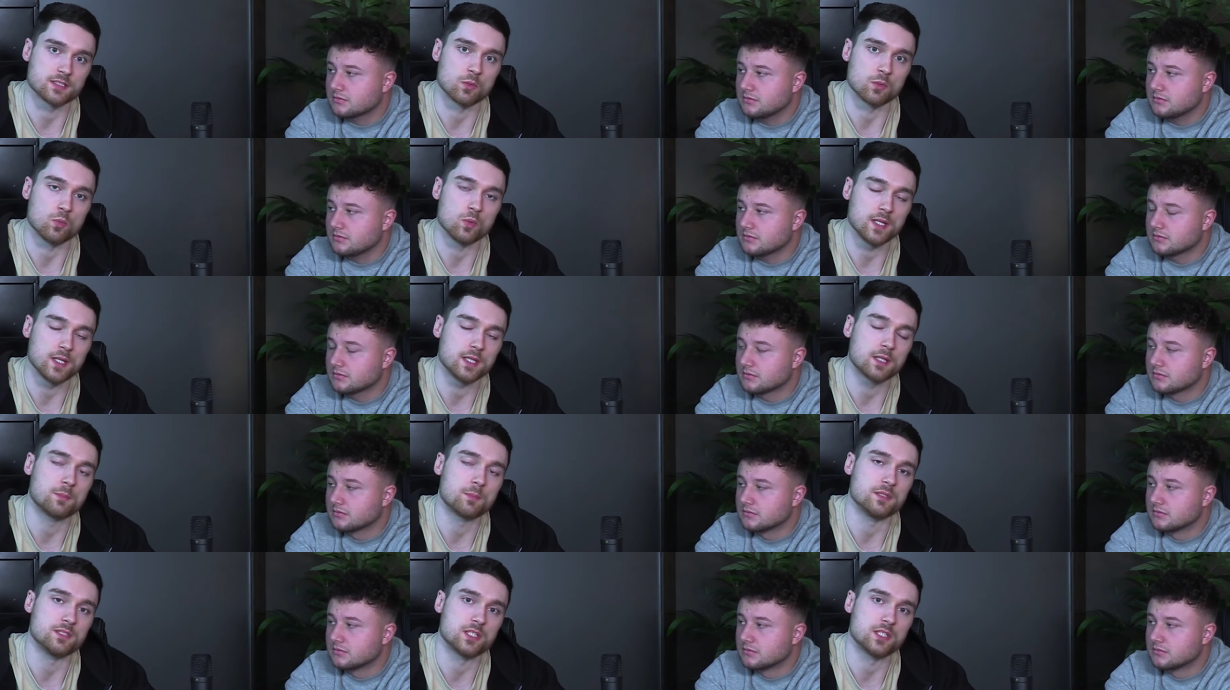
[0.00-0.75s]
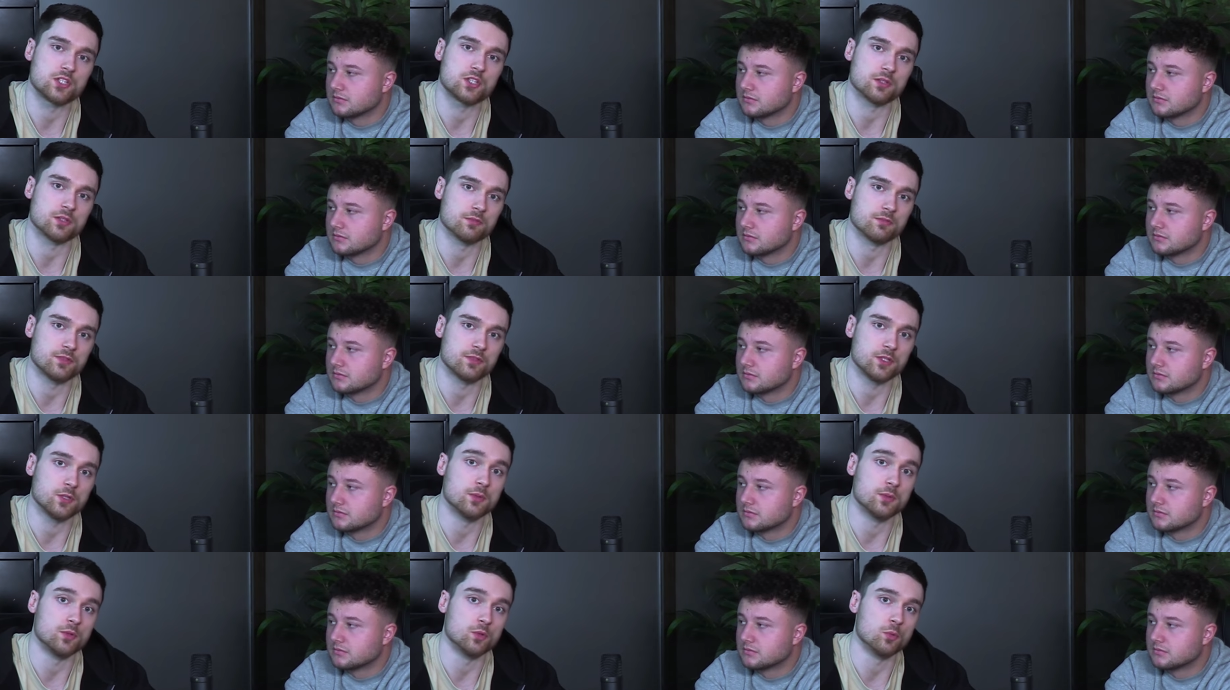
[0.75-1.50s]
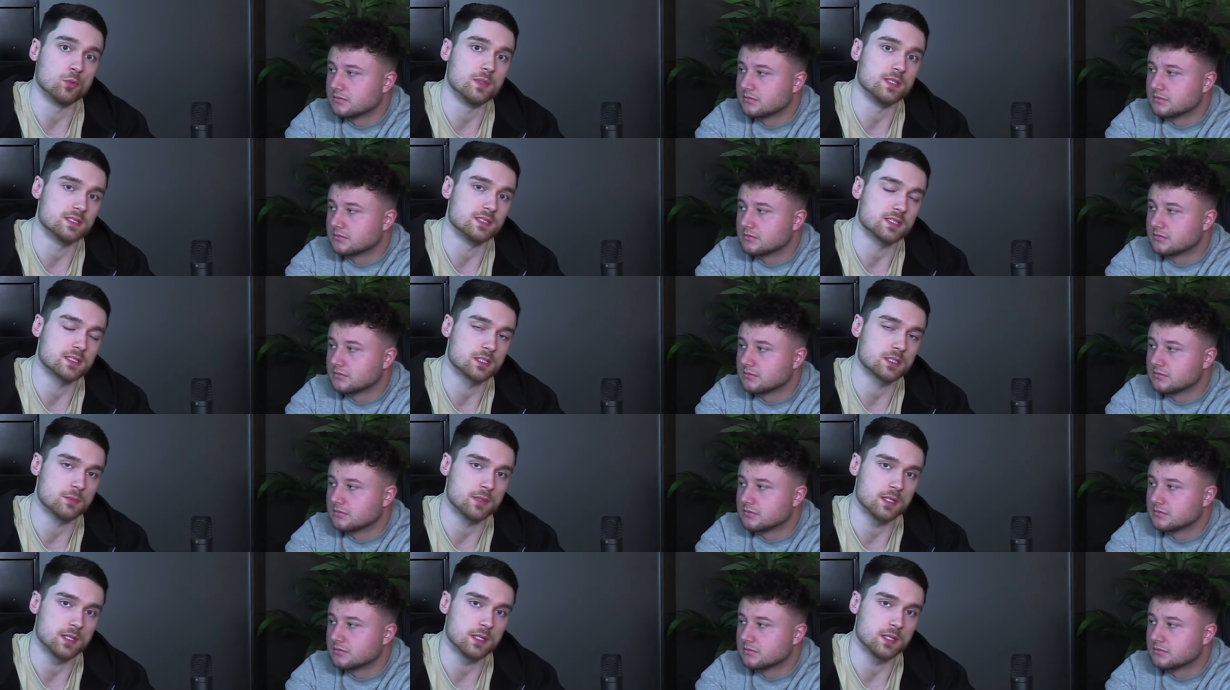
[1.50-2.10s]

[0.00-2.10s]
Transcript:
Speaker 1: is a weak position for you and your business to